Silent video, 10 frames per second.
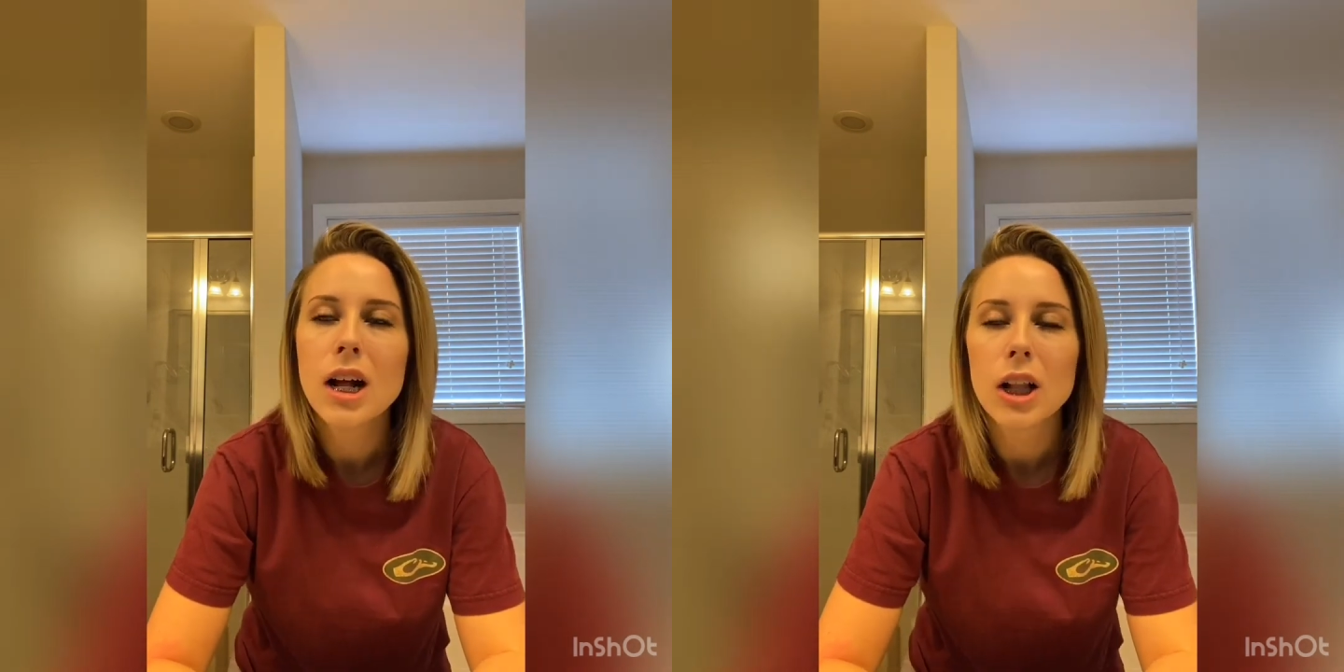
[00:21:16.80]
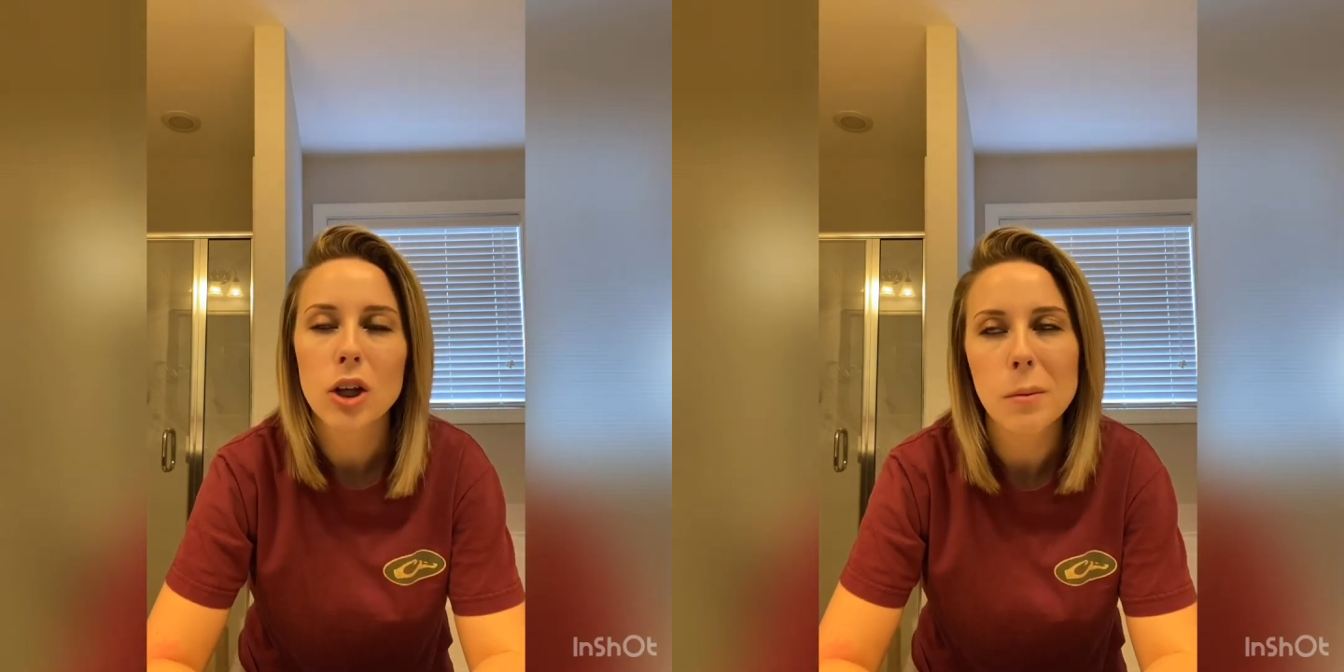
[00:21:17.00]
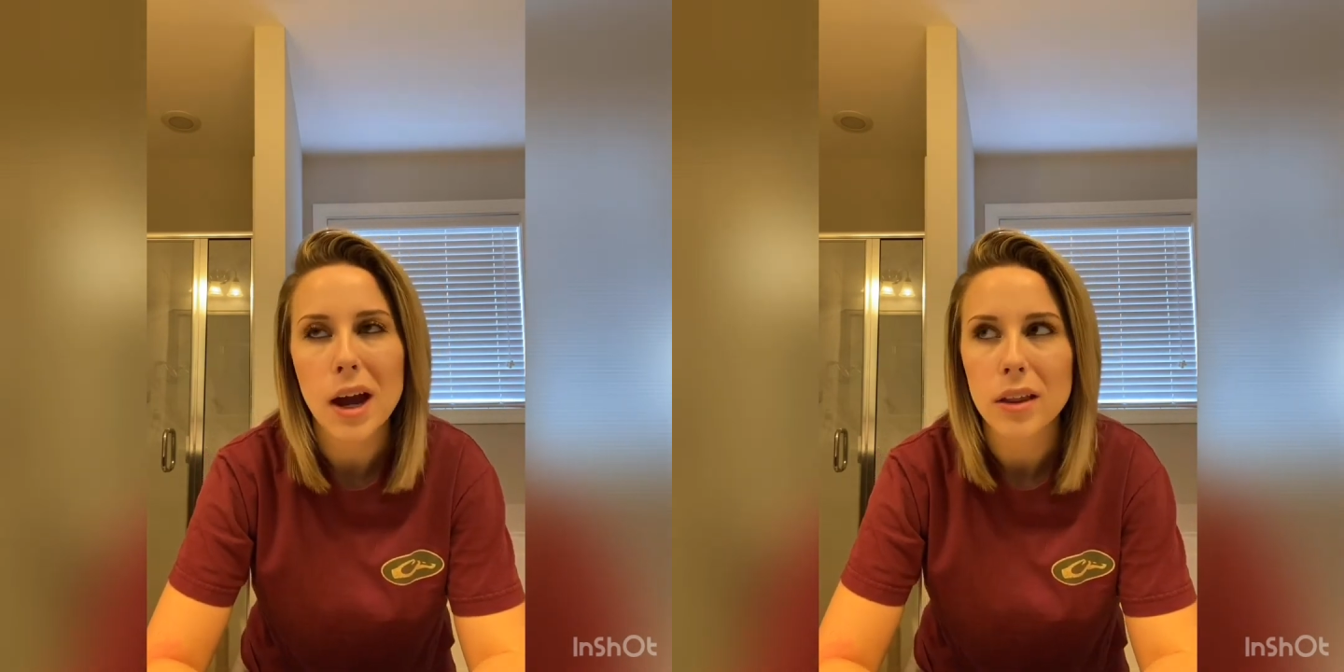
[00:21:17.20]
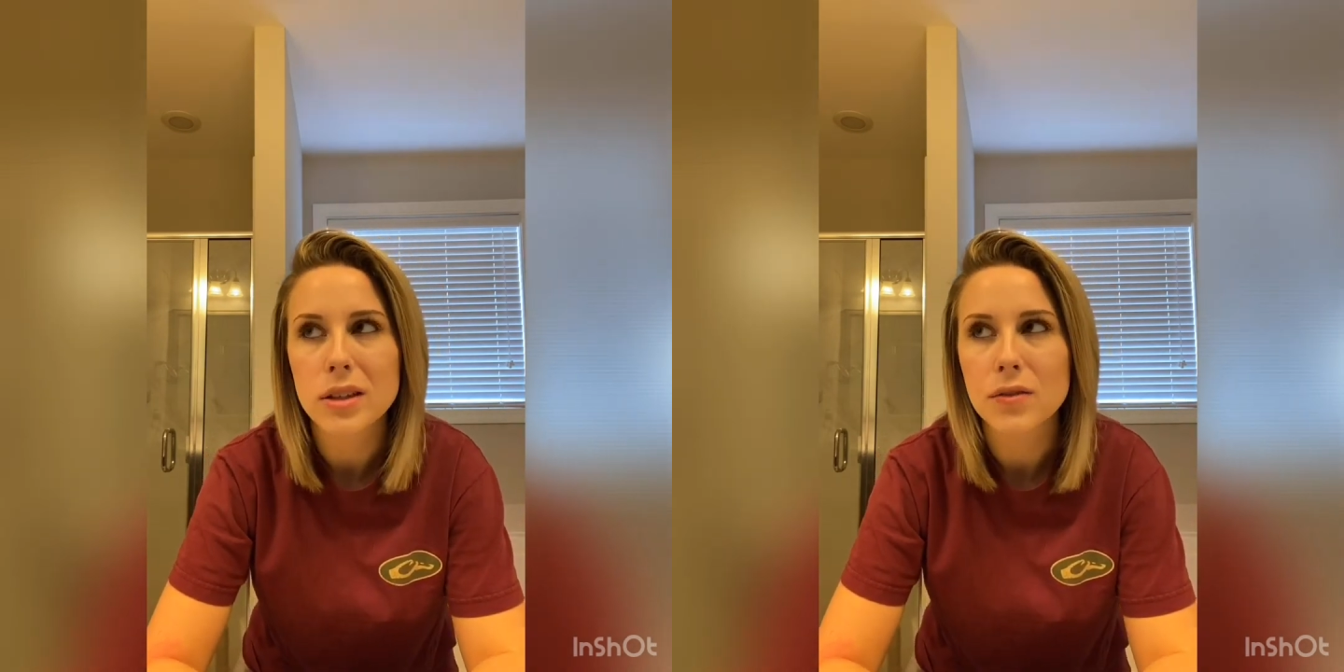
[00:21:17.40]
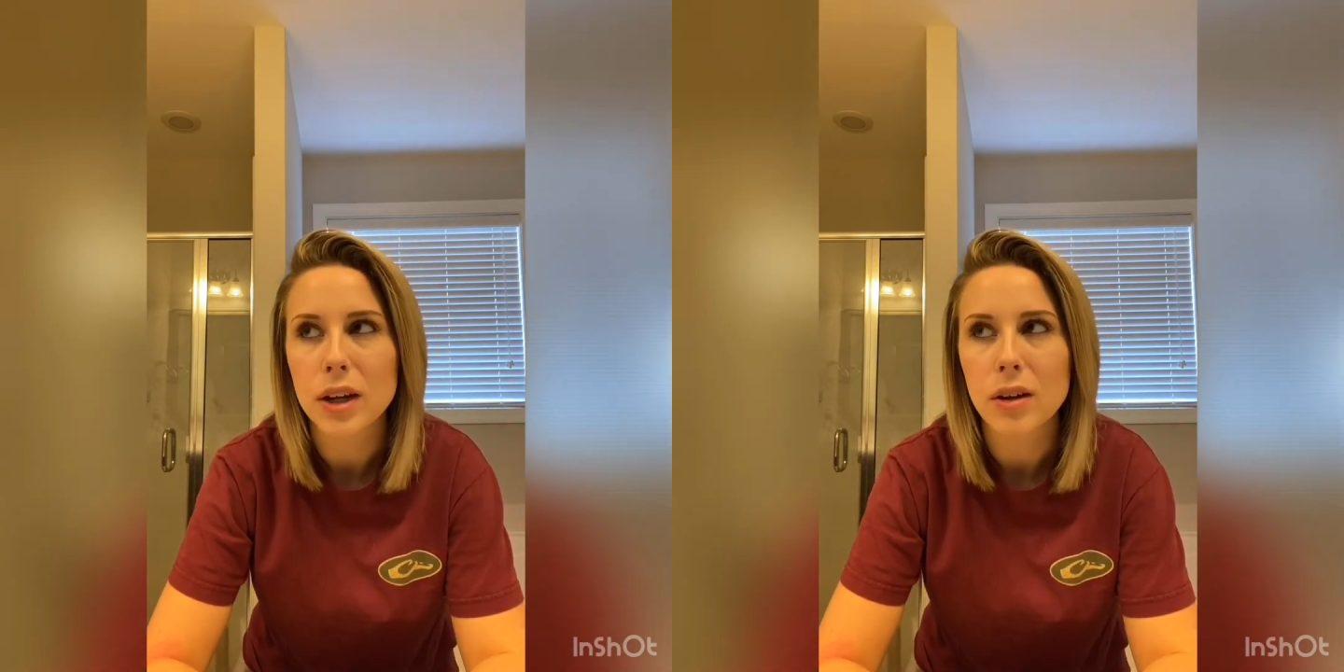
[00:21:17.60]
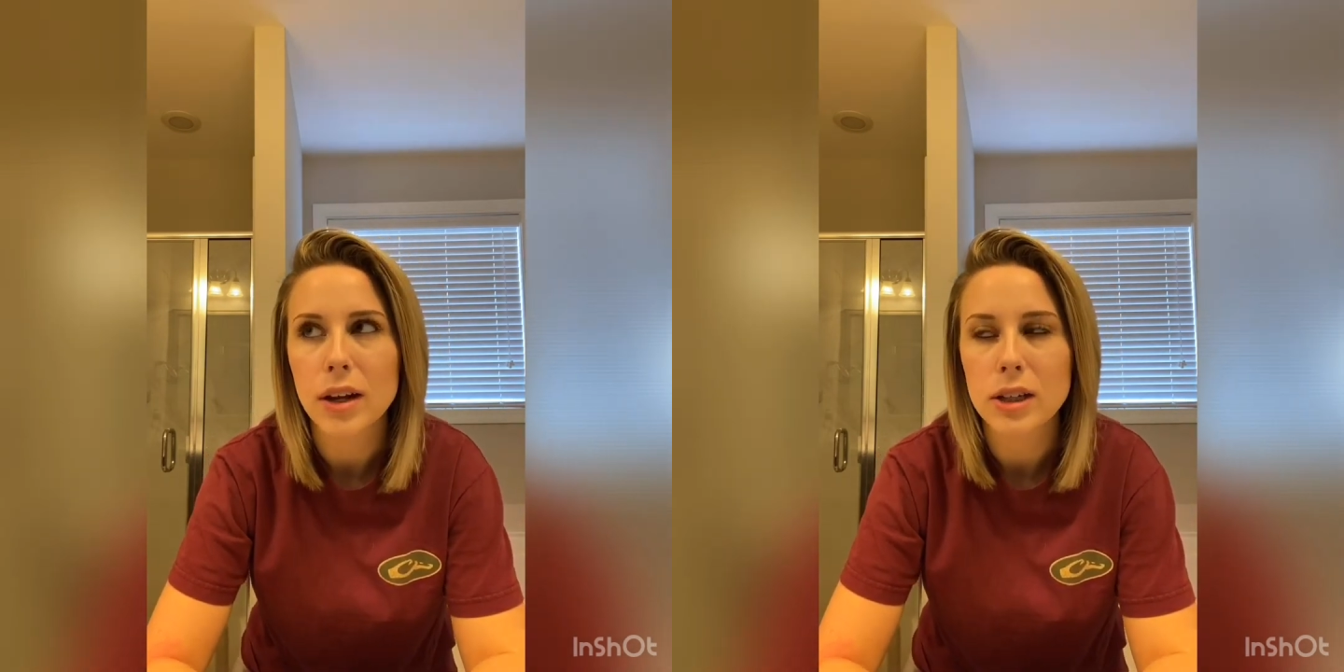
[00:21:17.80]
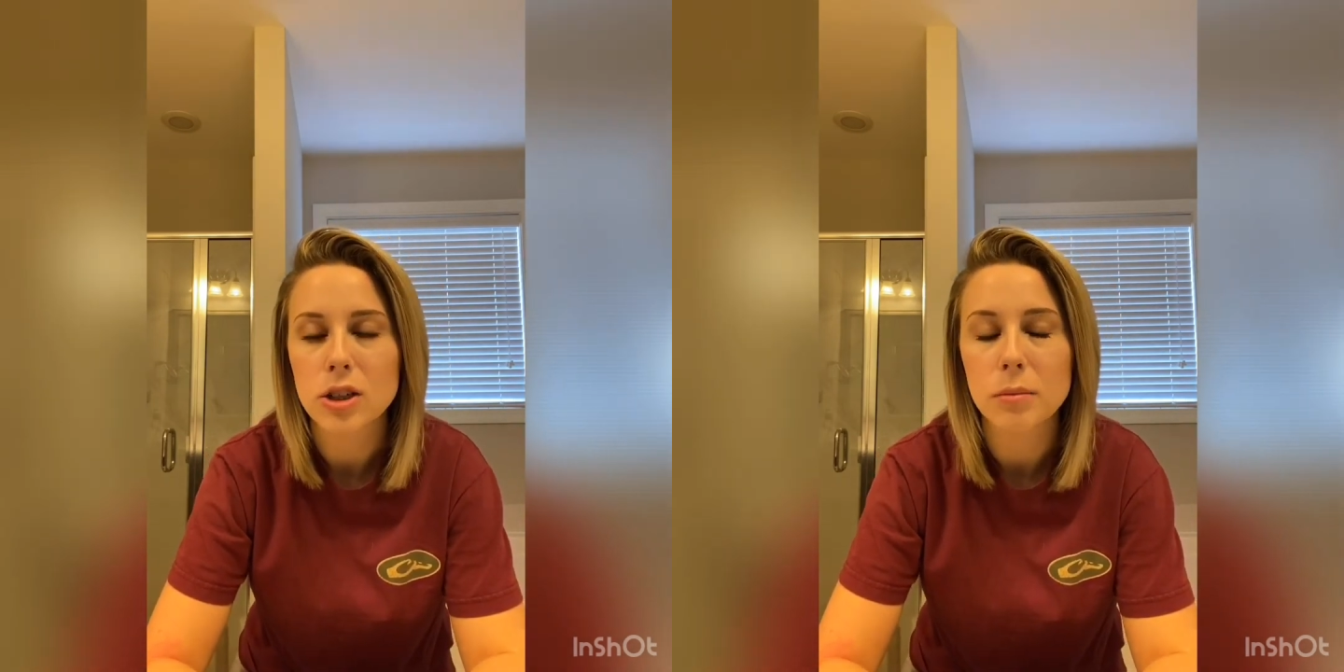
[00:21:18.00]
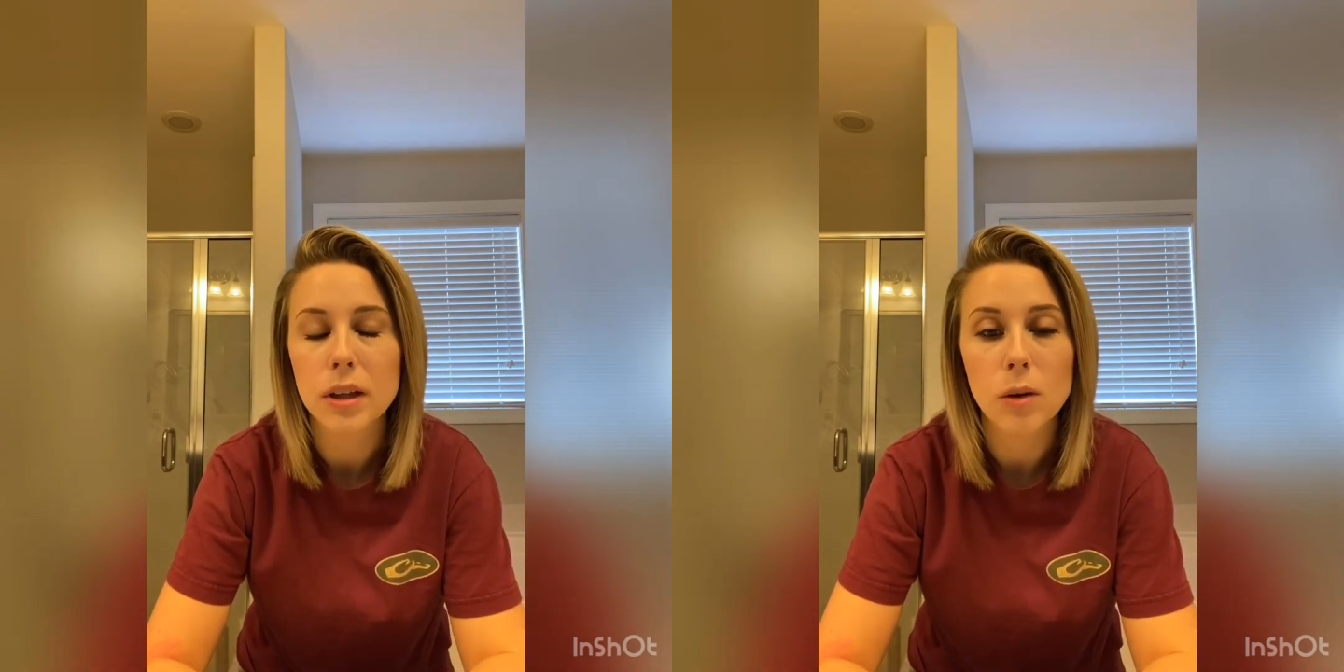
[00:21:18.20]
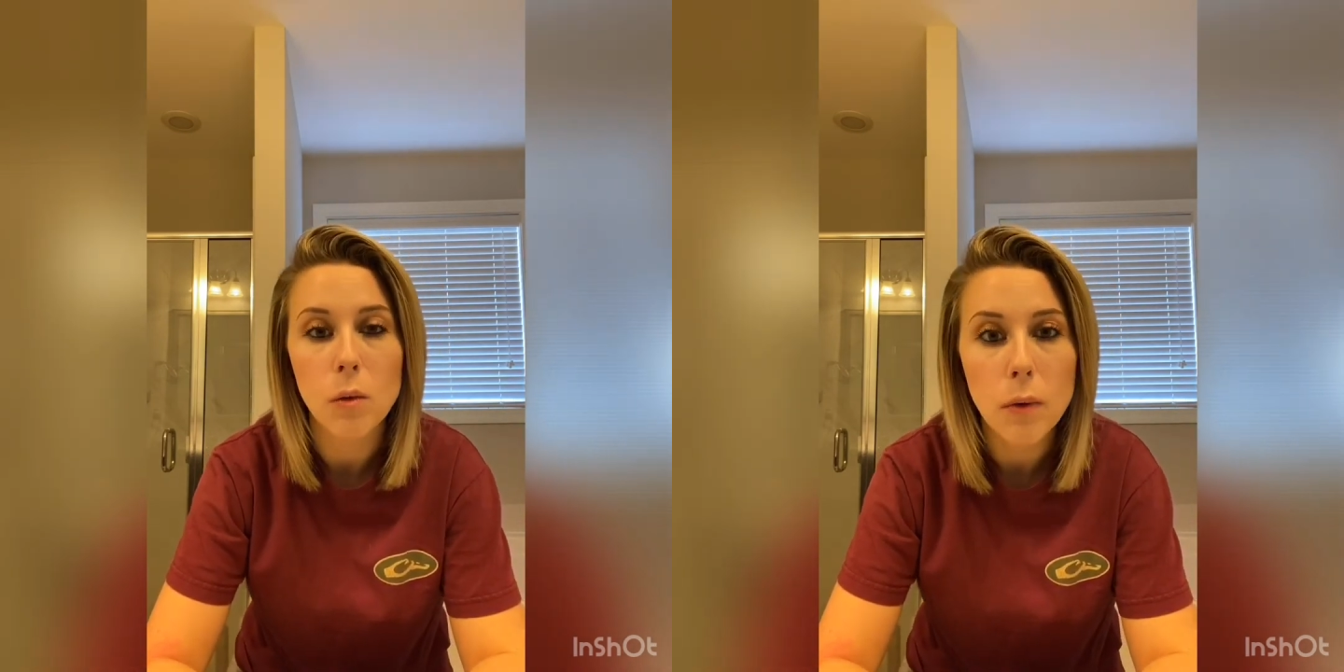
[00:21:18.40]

look back at this video next year and be like,